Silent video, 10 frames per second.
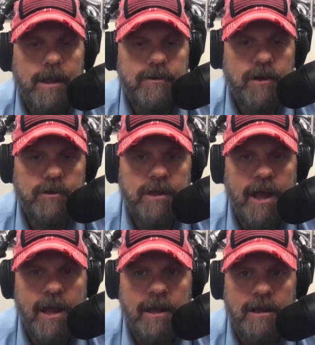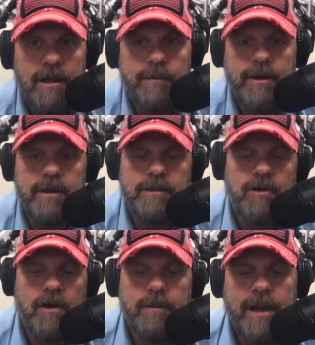So today I'm going to
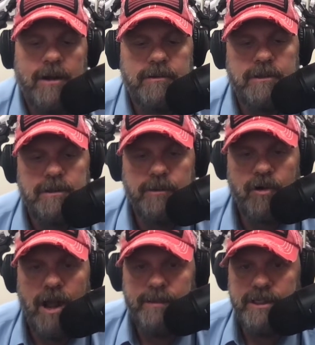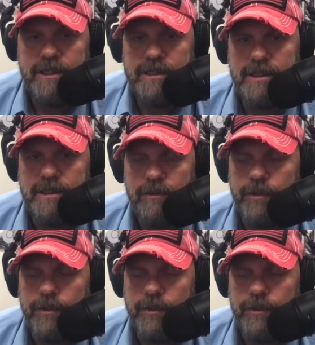talk about some crime statistics that were